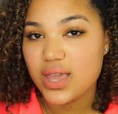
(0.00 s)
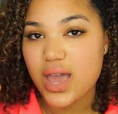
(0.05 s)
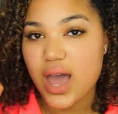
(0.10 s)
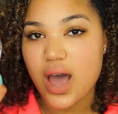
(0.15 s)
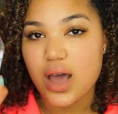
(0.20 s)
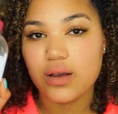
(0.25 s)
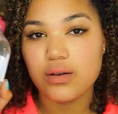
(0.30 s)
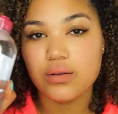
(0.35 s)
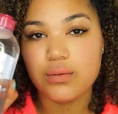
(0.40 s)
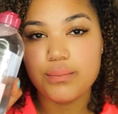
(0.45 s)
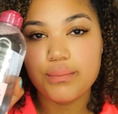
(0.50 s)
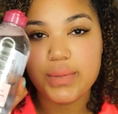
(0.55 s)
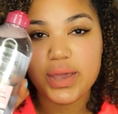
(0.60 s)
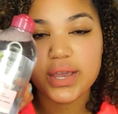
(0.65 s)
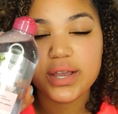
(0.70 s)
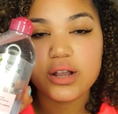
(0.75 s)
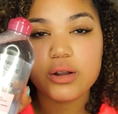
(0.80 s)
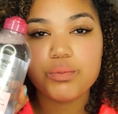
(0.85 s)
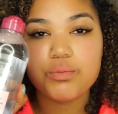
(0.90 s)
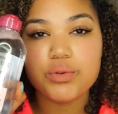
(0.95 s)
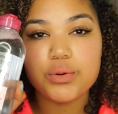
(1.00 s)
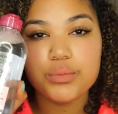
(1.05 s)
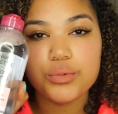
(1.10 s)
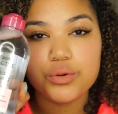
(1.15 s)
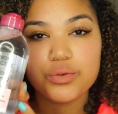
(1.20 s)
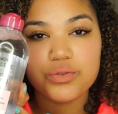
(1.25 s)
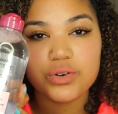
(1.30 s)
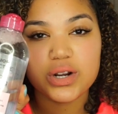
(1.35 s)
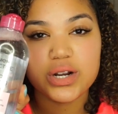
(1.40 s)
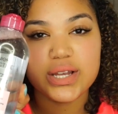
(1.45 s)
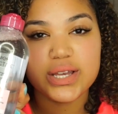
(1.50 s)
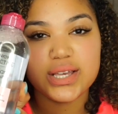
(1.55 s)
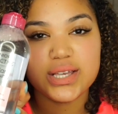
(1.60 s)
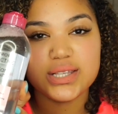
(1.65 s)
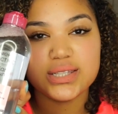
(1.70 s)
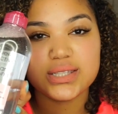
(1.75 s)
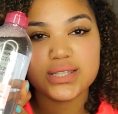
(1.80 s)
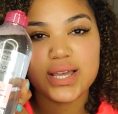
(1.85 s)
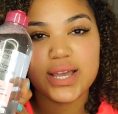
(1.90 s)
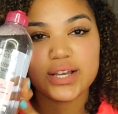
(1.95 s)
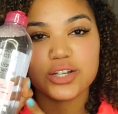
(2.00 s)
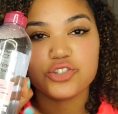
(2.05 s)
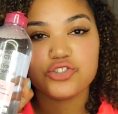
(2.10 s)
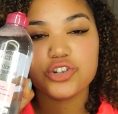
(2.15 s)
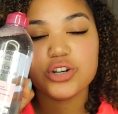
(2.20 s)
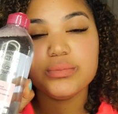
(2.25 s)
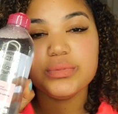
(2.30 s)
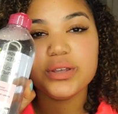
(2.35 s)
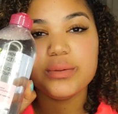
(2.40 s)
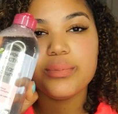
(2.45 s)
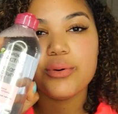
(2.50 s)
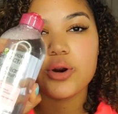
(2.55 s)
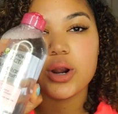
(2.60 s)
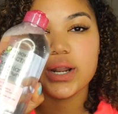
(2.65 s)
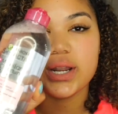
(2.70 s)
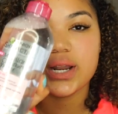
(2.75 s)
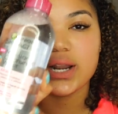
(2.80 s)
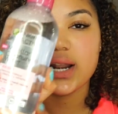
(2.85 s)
yeah, makeup remover is extremely important,